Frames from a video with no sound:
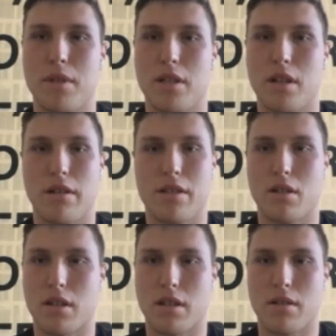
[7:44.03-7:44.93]
It
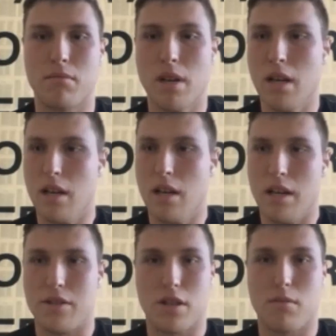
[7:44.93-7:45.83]
took him
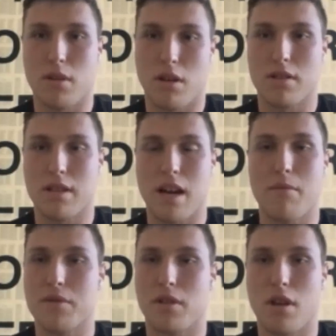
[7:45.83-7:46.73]
a long
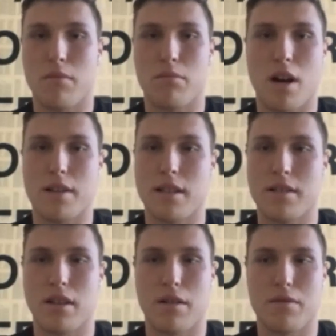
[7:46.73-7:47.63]
time. It was a long
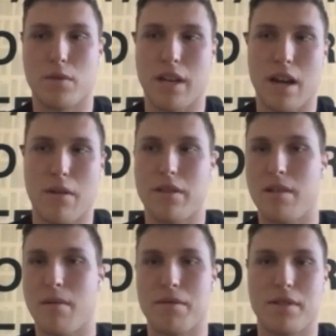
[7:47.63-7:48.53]
process. I was working out with
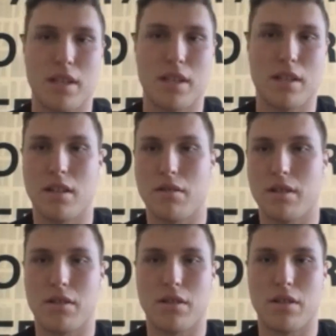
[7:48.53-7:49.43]
him. I was seeing,
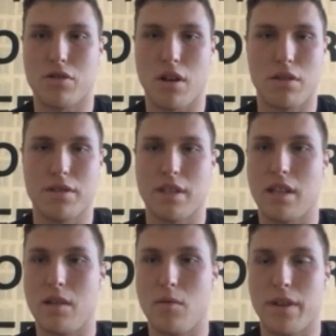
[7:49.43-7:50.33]
the struggles
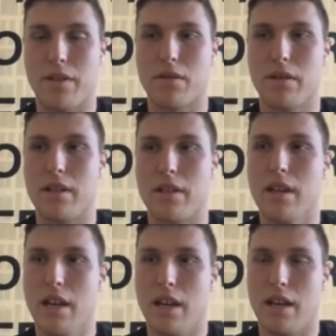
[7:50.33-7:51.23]
that he went through,
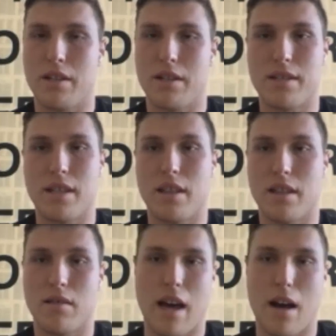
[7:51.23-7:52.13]
and to see
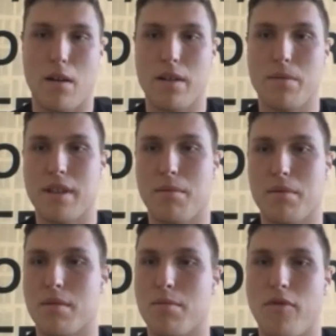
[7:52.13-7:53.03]
that how he was able
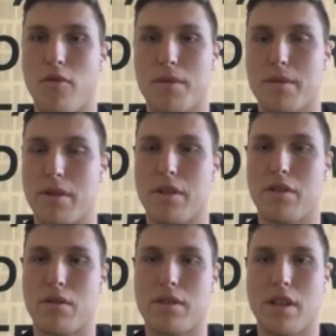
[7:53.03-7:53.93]
to perform,
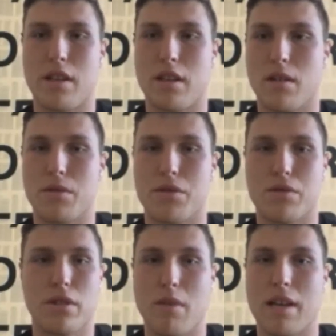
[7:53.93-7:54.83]
especially towards the end of the year, was
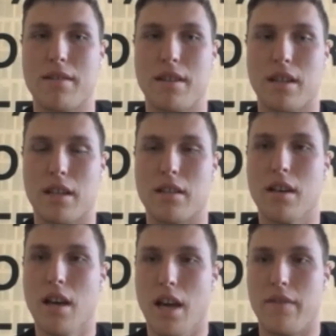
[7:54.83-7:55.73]
truly amazing.
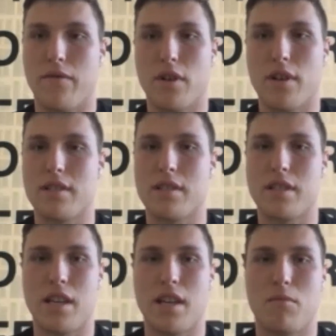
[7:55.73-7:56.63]
And for us as a
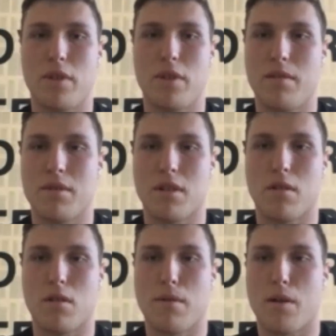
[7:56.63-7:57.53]
team, with him as
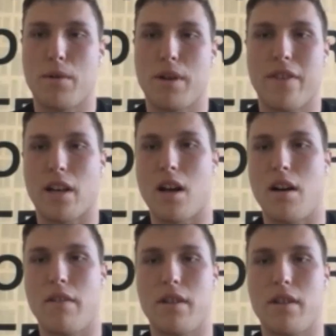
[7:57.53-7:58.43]
our quarterback, we have that
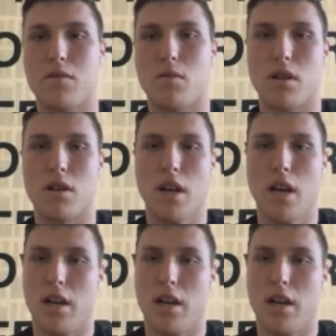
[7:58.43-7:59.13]
confidence where